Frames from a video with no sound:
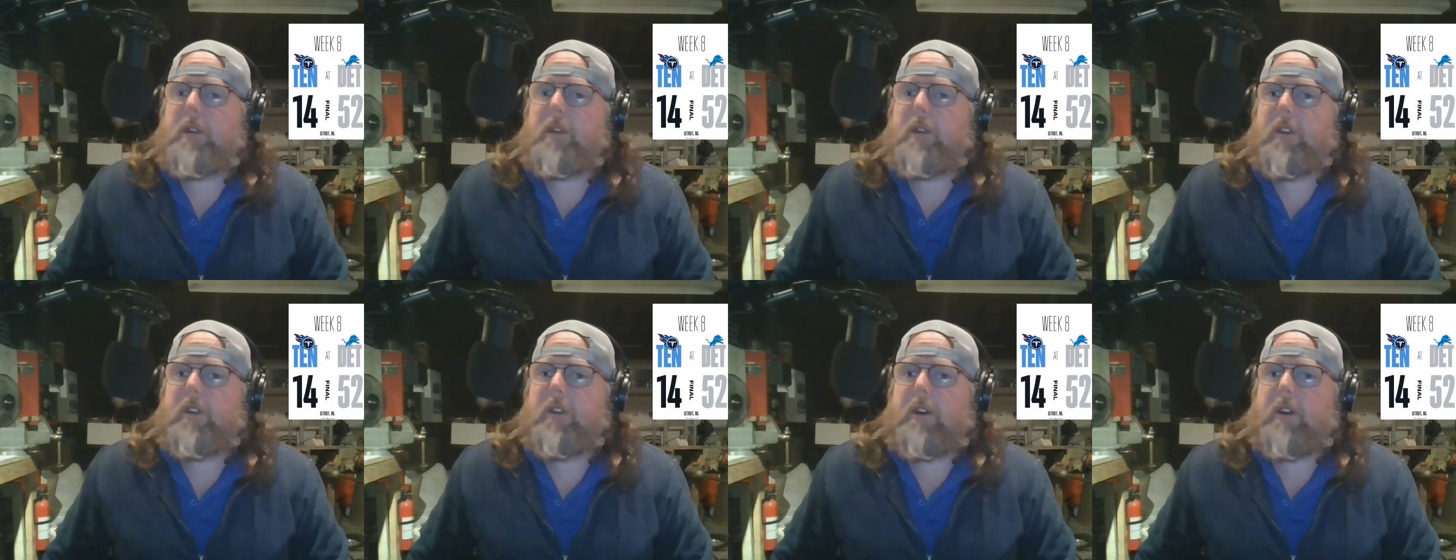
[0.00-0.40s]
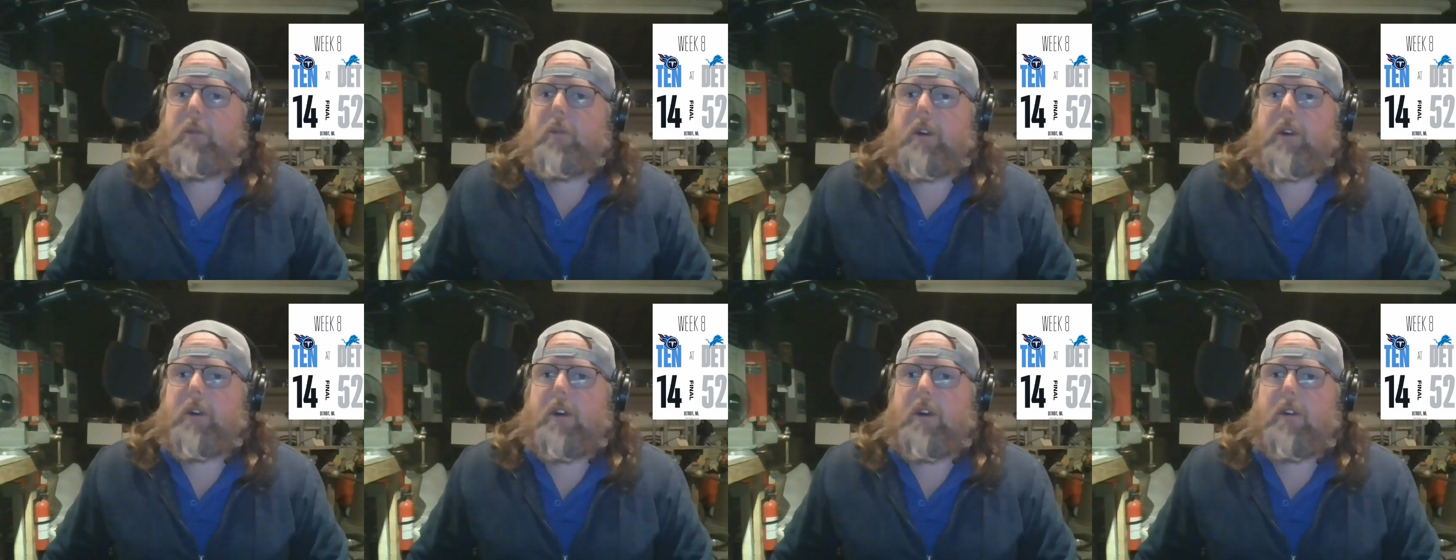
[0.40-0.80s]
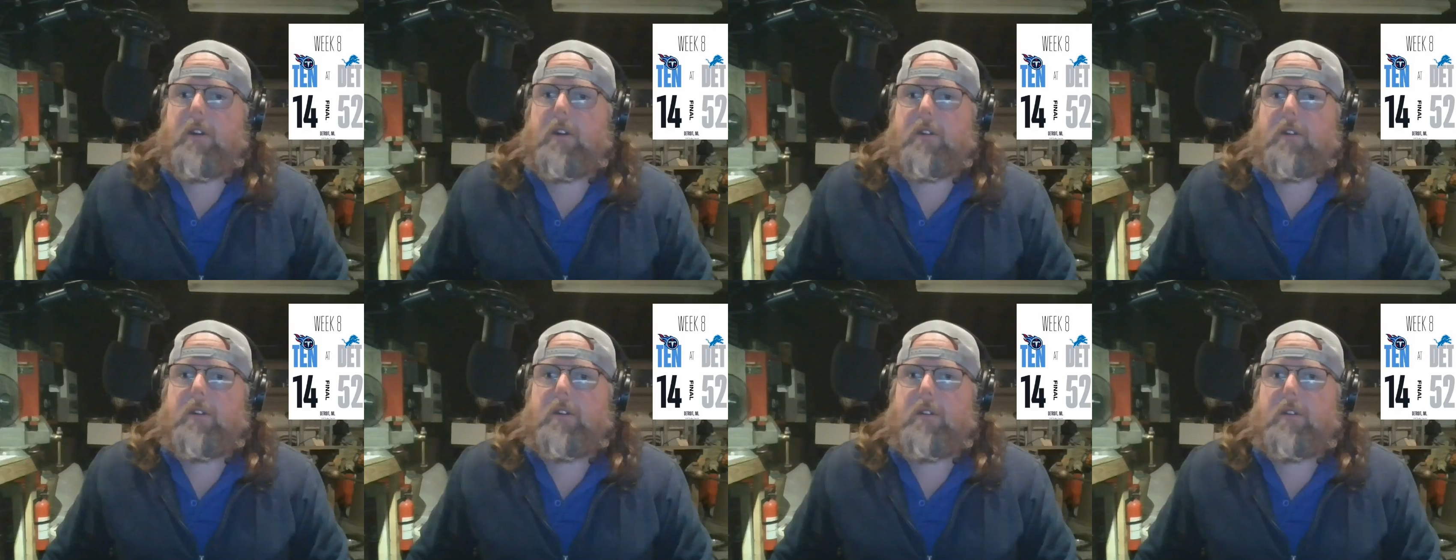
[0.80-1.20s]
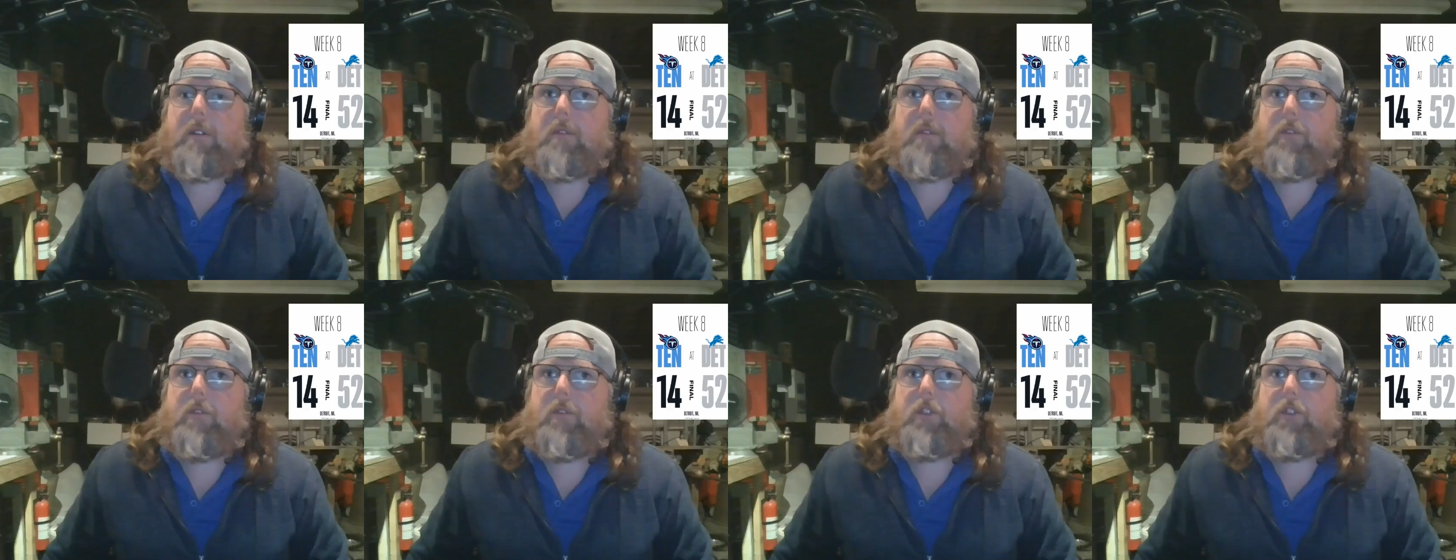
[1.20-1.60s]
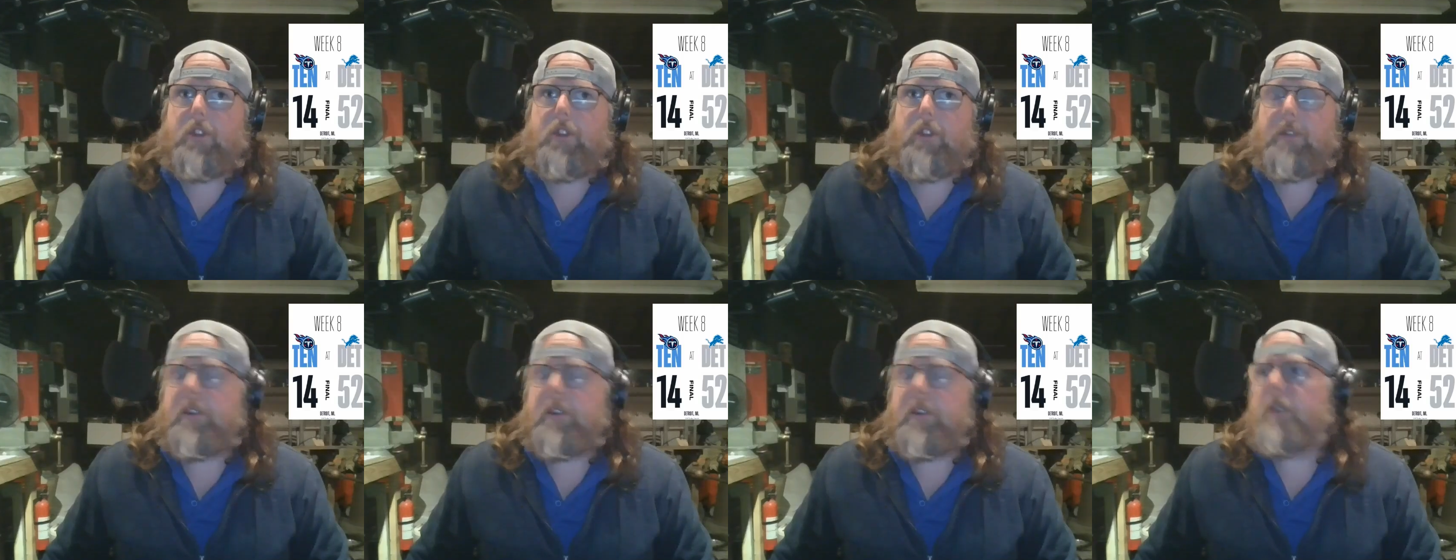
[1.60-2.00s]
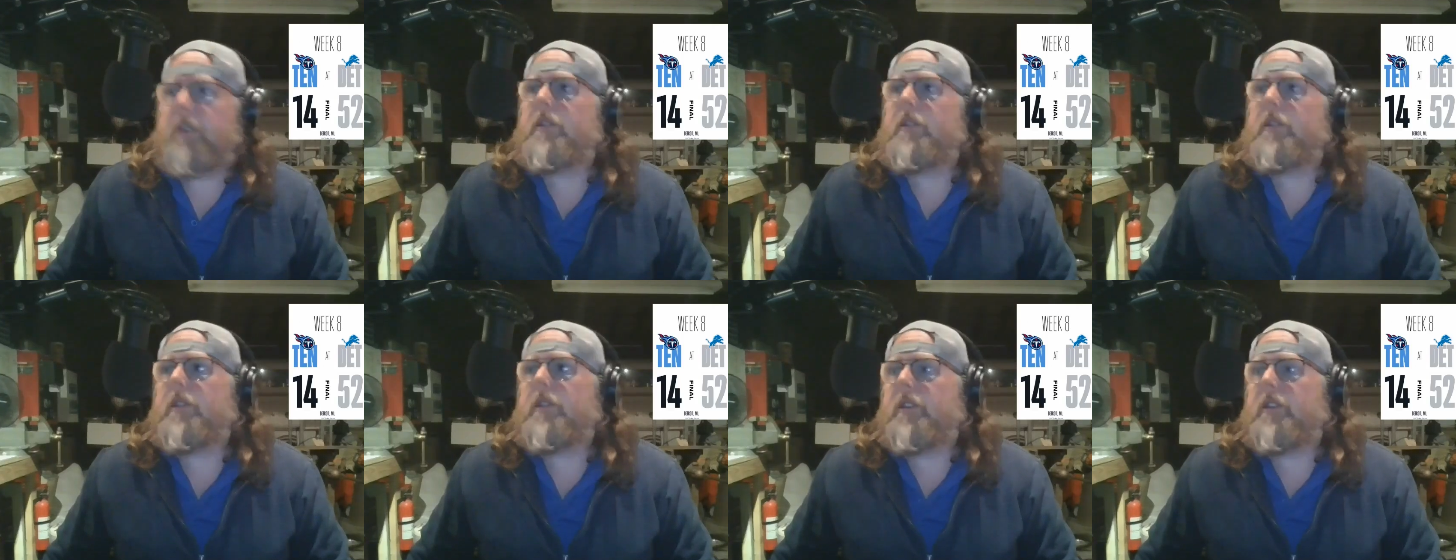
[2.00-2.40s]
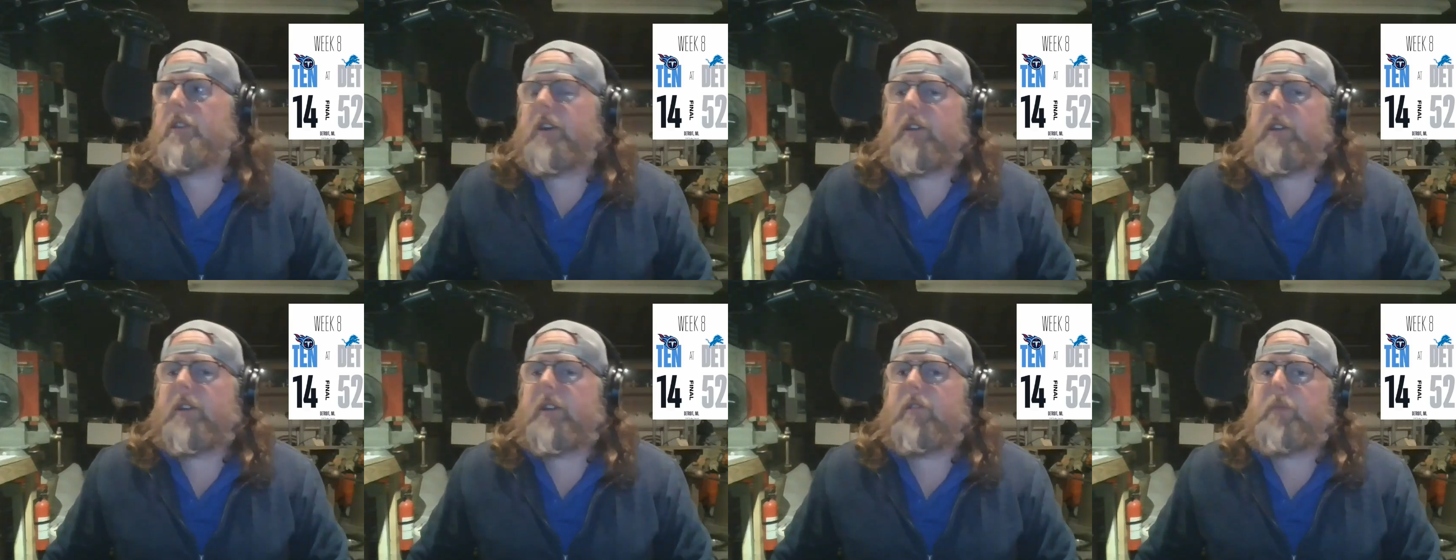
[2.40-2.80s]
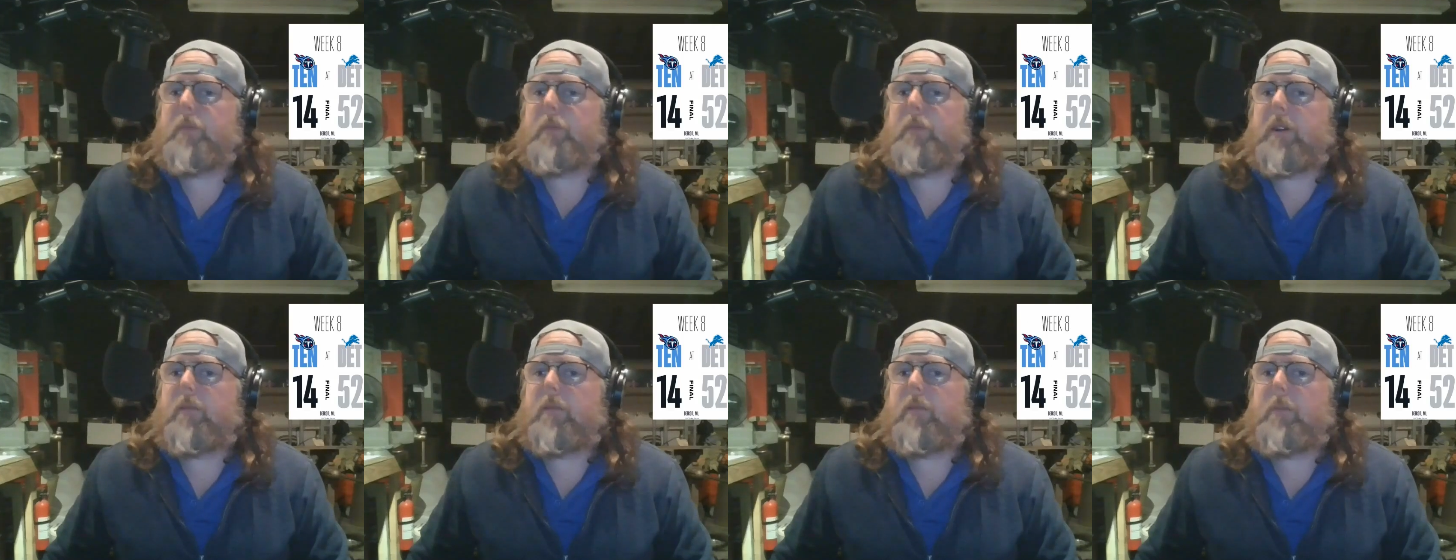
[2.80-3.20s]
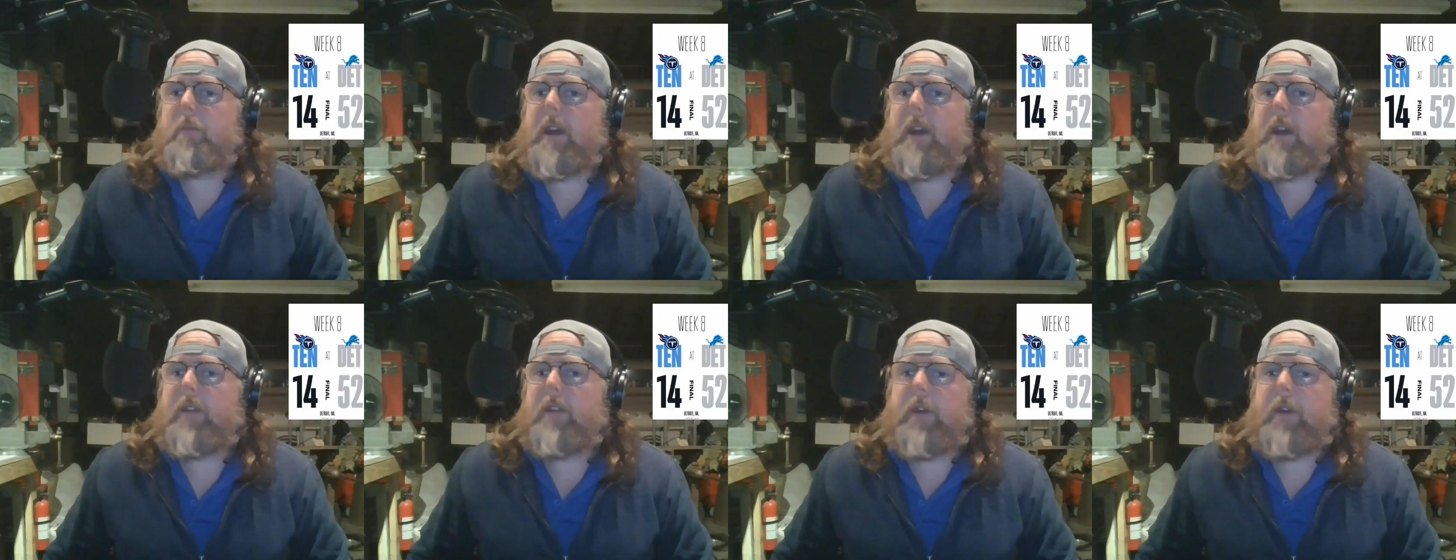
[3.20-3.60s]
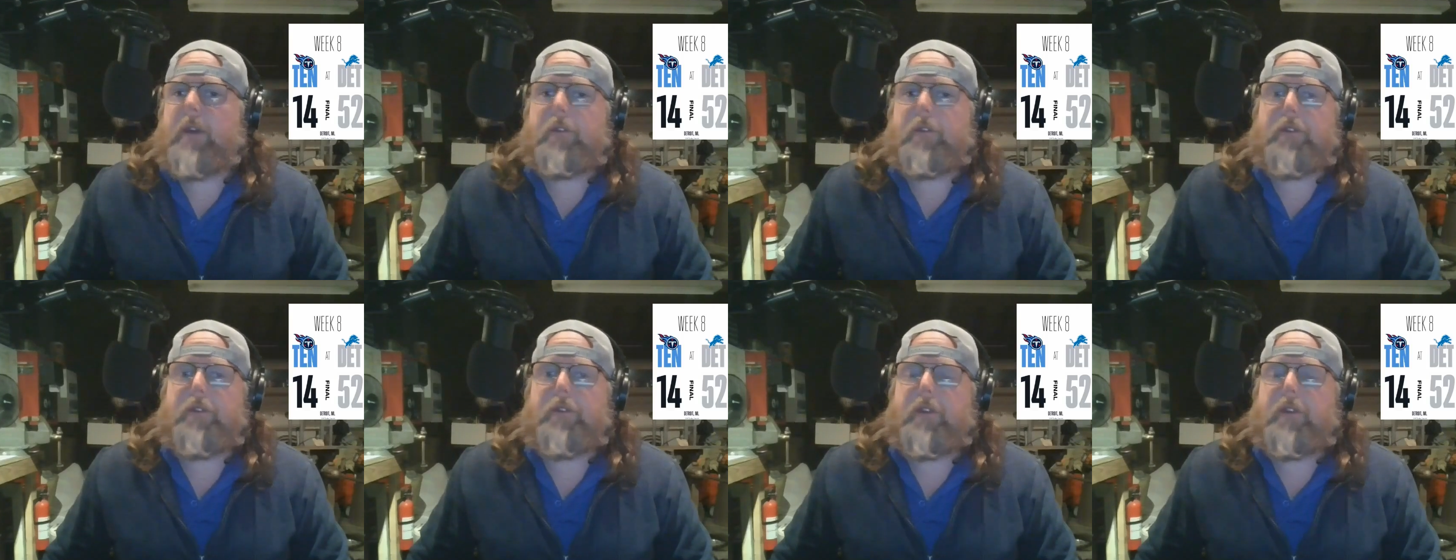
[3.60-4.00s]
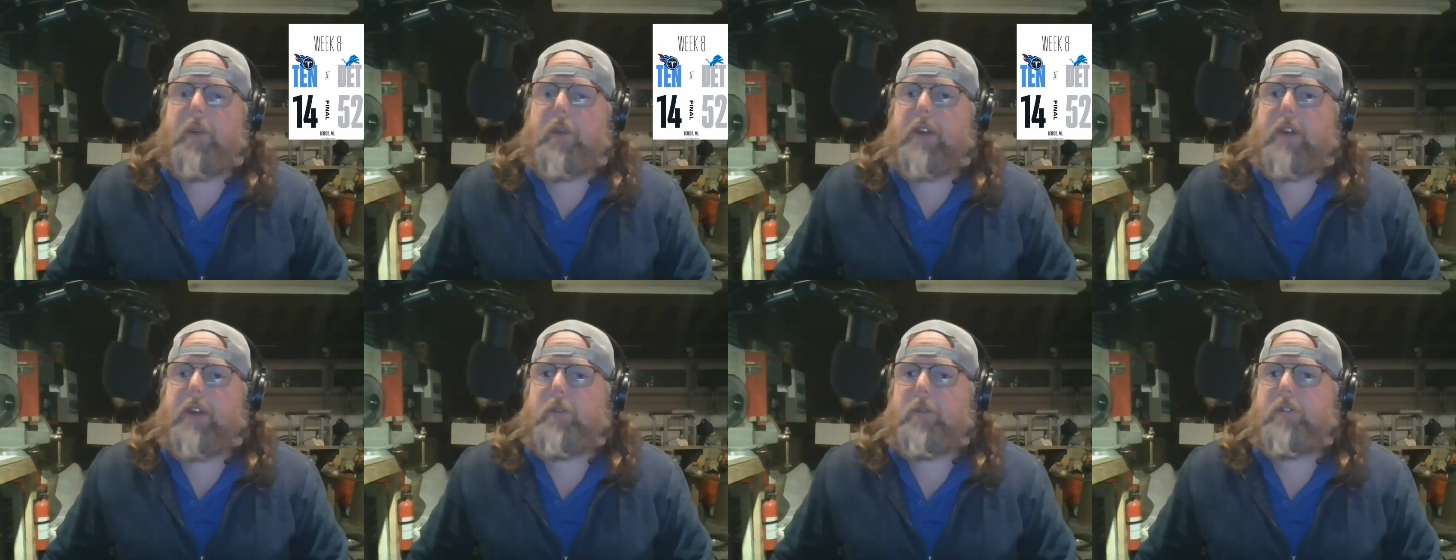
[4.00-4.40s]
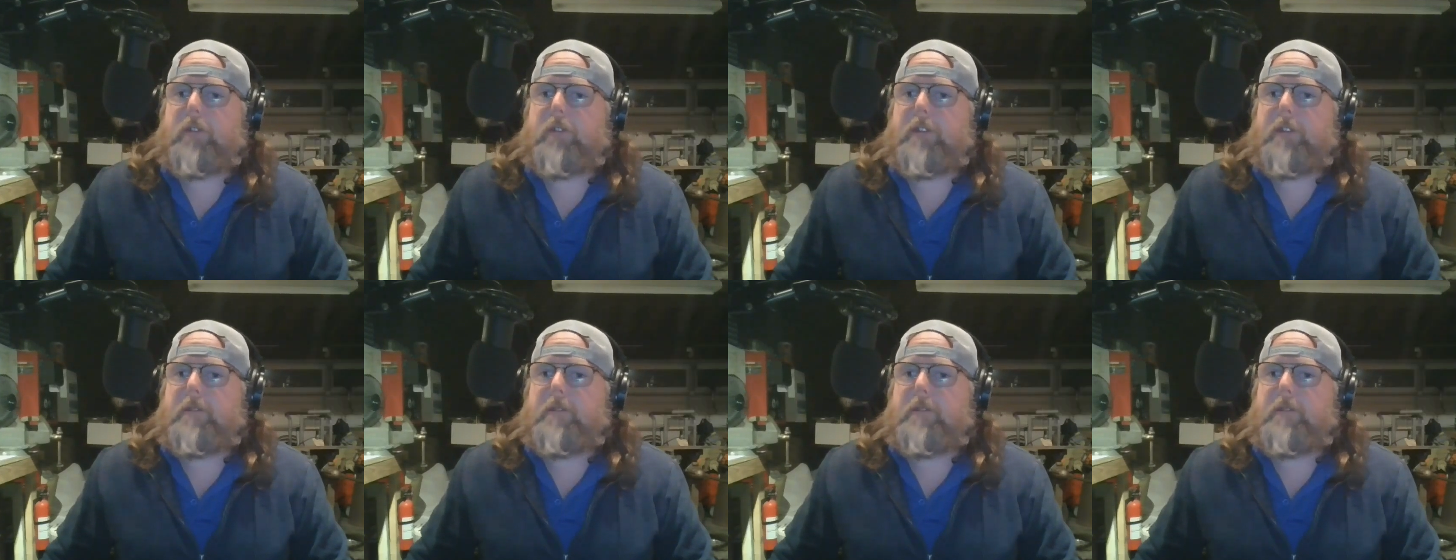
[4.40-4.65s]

thought we all should have done to the Titans, but man, that was fun to watch, wasn't it?